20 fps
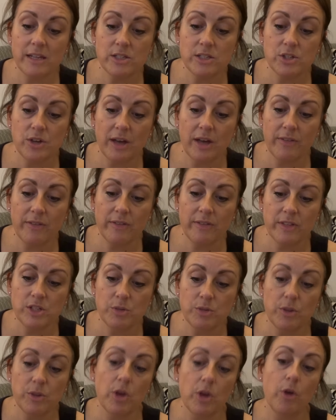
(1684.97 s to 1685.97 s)
So I think they
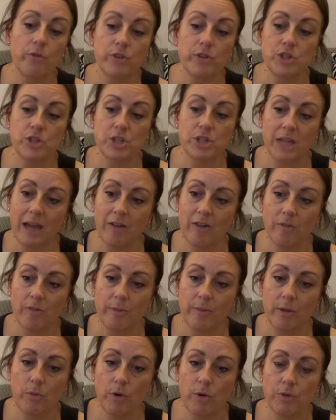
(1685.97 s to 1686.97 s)
do the orange and
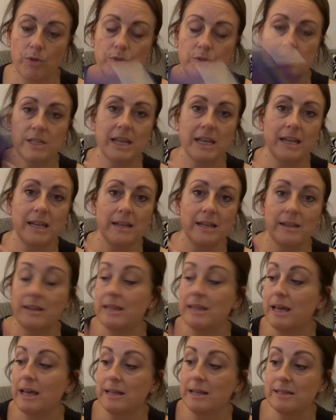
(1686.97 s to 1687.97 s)
caramel ones in
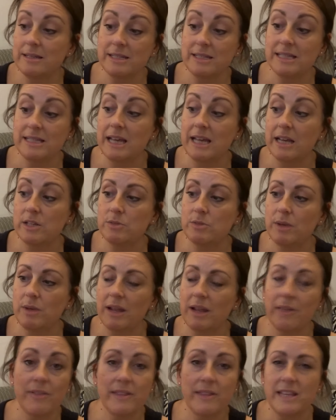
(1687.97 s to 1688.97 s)
that design as well. I
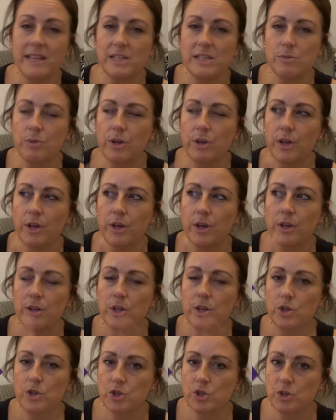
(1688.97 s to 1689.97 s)
think these were
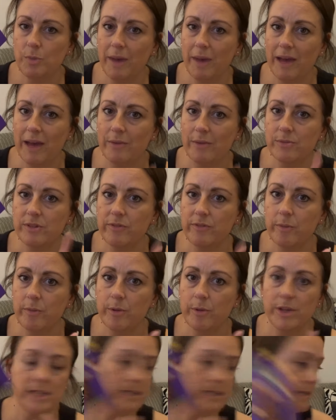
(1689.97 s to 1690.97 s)
just £1, if I'm
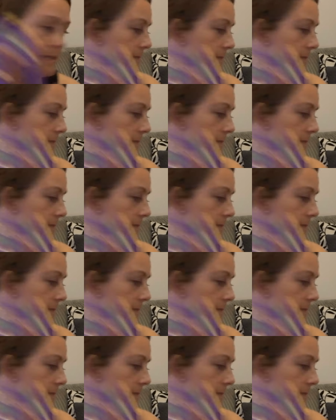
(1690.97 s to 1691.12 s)
honest.